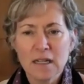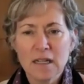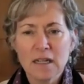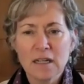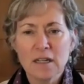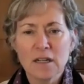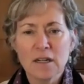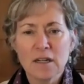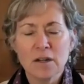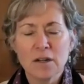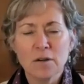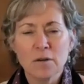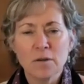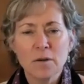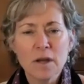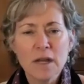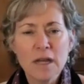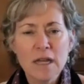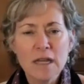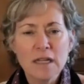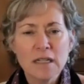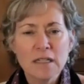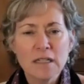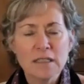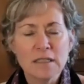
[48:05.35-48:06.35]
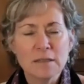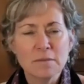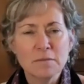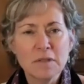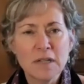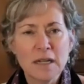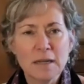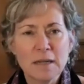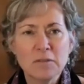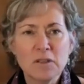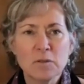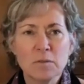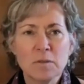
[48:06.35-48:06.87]
You know,
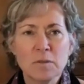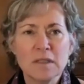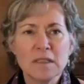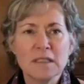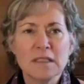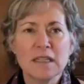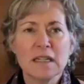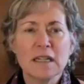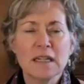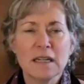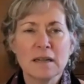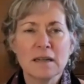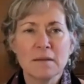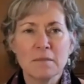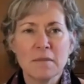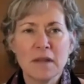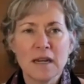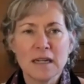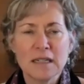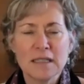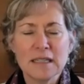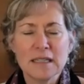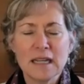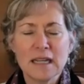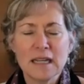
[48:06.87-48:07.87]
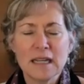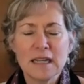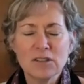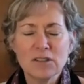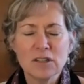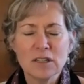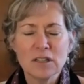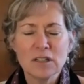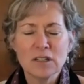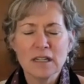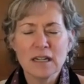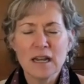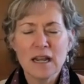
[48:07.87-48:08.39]
sometimes you'll be sitting in
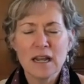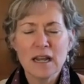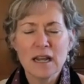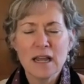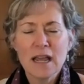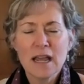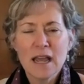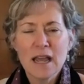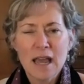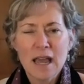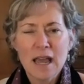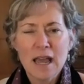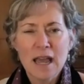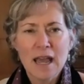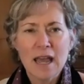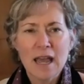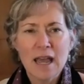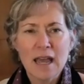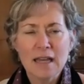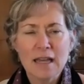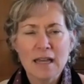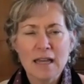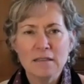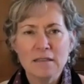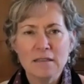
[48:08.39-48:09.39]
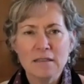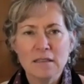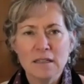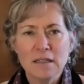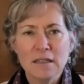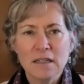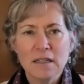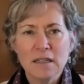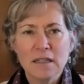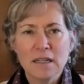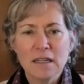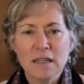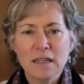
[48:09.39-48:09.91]
meditation and
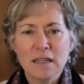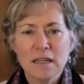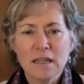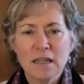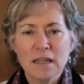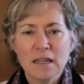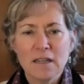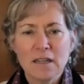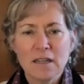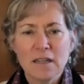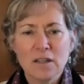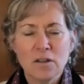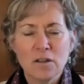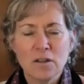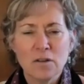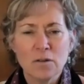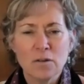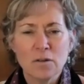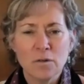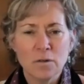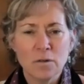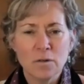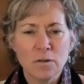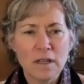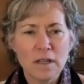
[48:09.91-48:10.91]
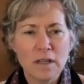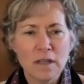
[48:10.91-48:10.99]
you